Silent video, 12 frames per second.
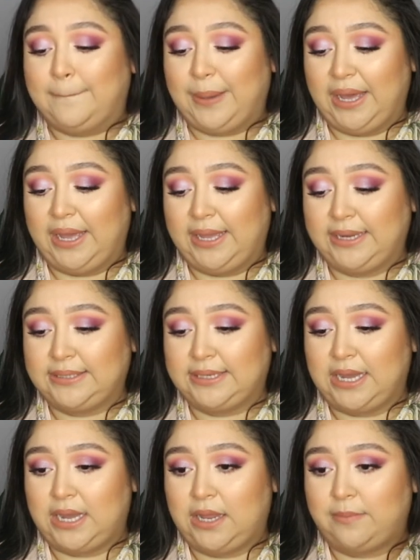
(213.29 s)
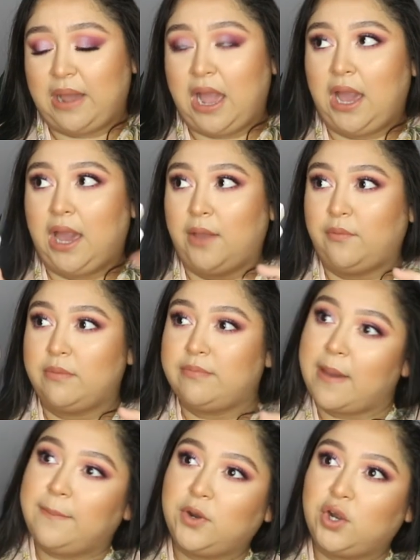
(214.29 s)
But I
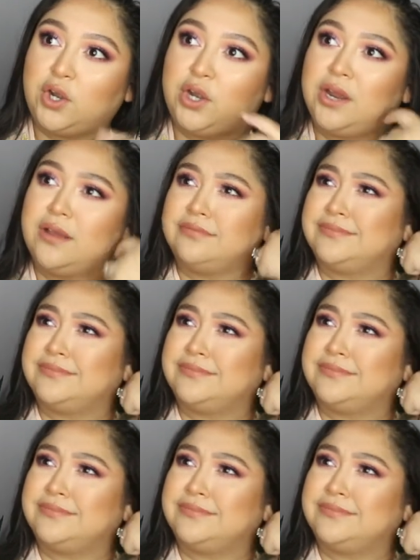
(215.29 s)
remember a